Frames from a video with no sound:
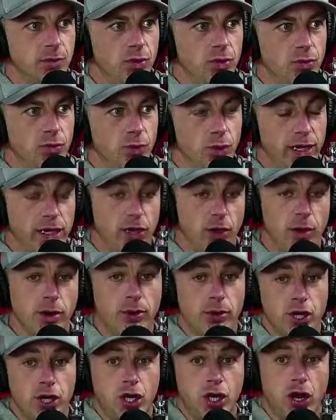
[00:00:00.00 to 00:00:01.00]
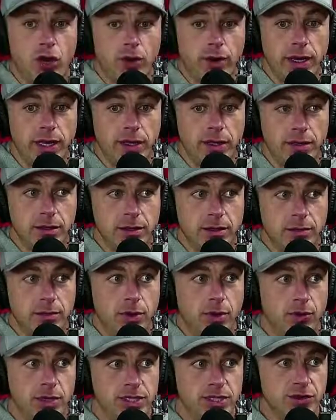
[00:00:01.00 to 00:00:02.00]
we know where we're going,
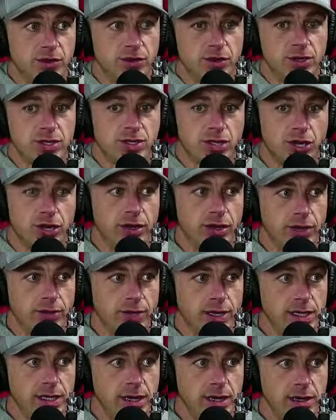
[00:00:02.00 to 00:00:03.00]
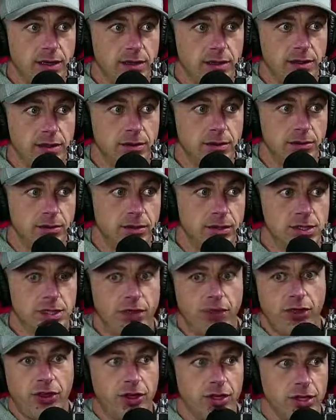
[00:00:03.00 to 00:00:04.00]
but what's the first turn that we take? What's
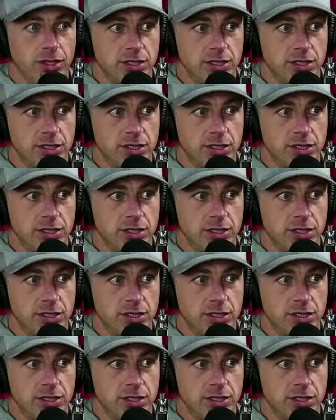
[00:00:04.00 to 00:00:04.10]
the third turn?